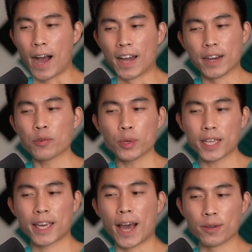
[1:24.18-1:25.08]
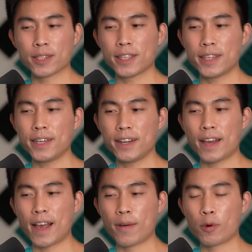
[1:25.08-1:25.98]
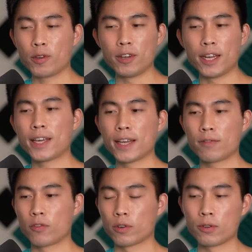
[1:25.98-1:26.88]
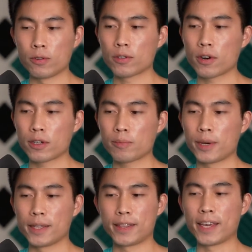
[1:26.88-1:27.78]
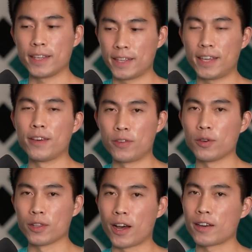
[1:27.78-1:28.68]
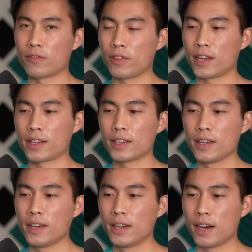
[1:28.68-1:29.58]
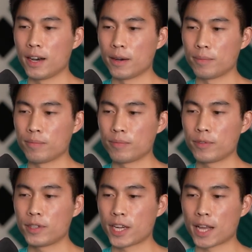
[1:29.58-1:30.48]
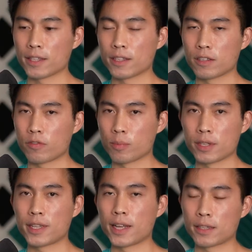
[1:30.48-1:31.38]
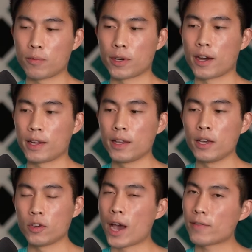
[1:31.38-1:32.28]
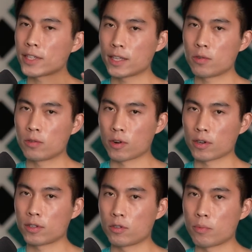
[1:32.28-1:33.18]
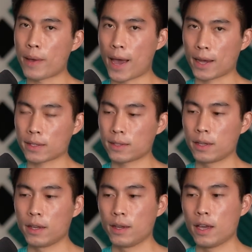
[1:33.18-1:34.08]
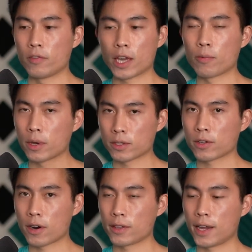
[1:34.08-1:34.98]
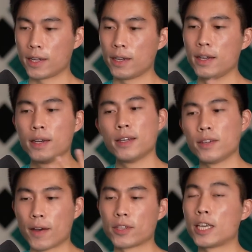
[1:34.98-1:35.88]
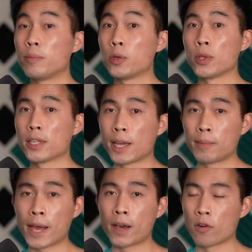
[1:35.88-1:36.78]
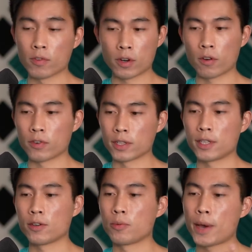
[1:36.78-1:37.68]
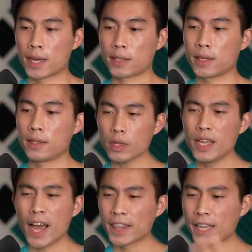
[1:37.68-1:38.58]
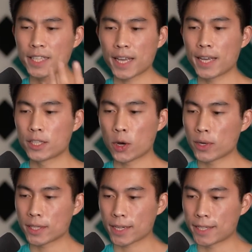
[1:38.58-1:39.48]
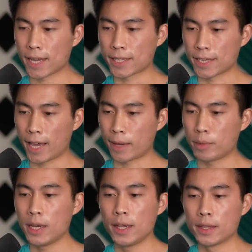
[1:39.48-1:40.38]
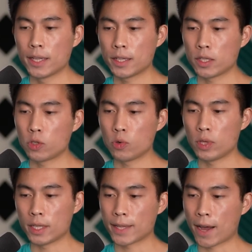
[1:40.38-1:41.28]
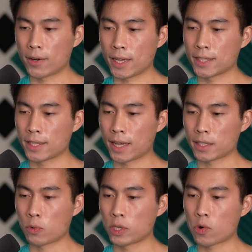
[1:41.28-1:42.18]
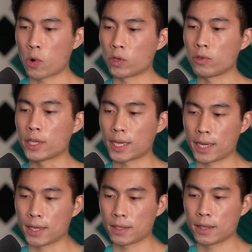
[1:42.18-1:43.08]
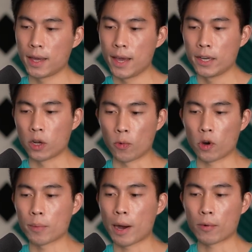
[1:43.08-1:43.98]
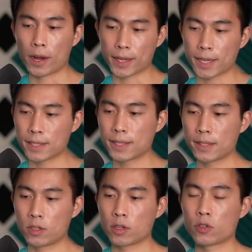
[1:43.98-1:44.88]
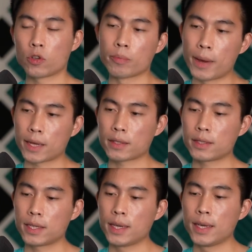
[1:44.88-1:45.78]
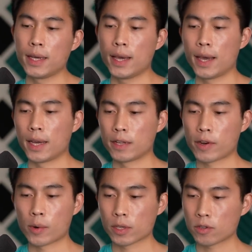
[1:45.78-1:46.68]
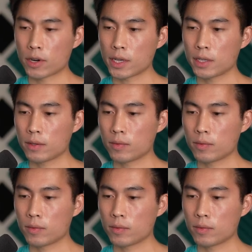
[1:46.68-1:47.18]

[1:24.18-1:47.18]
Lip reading: I never really counted what you need to get for 2 stars, but they give you a lot of like chances for mistakes and whatnot. You have to get 2 stars to pass. If you get 1 star, then you have to keep doing the same day over and over until you pass it. And they say tone is like a guessing game. Listen to the sound and select which chord you think it is. Don't worry about wrong guesses, just do your best. And if I were to start it,